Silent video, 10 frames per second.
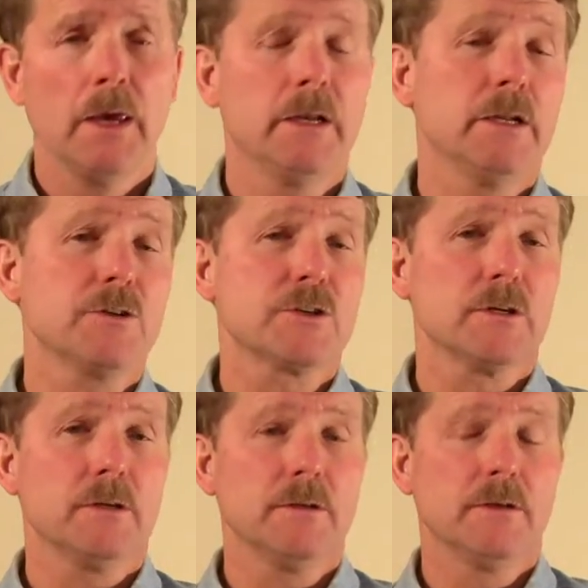In a
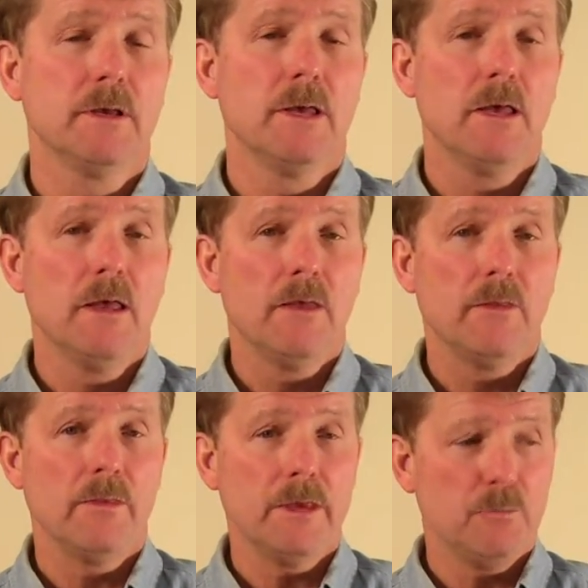nutshell,
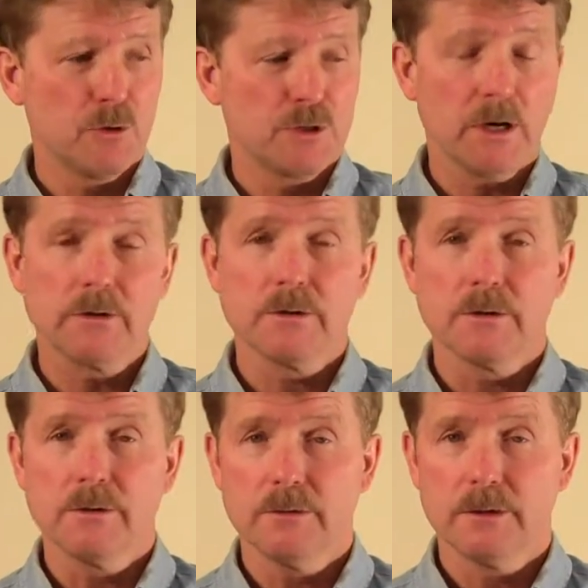the
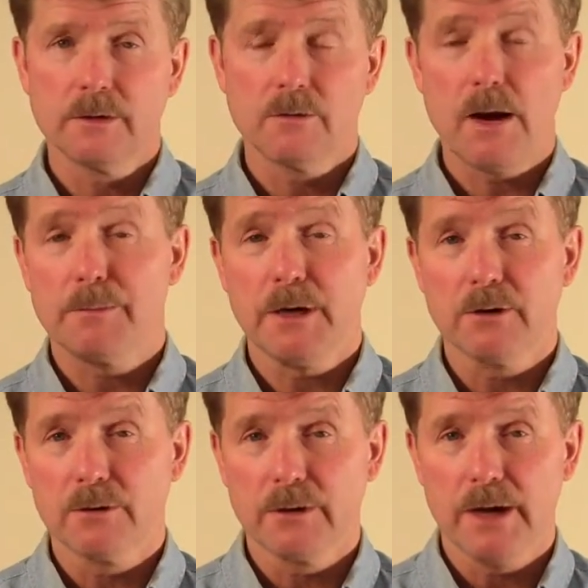projector crapped
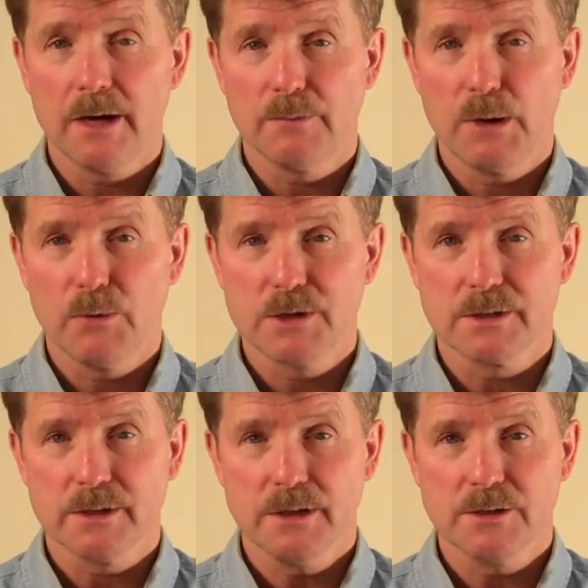out early on in my
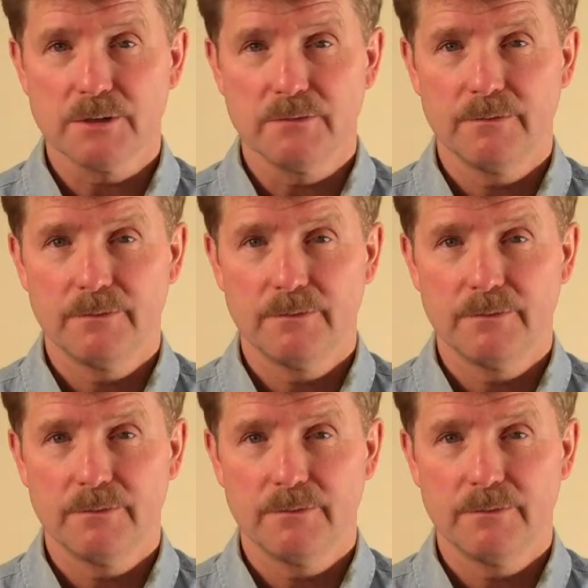presentation.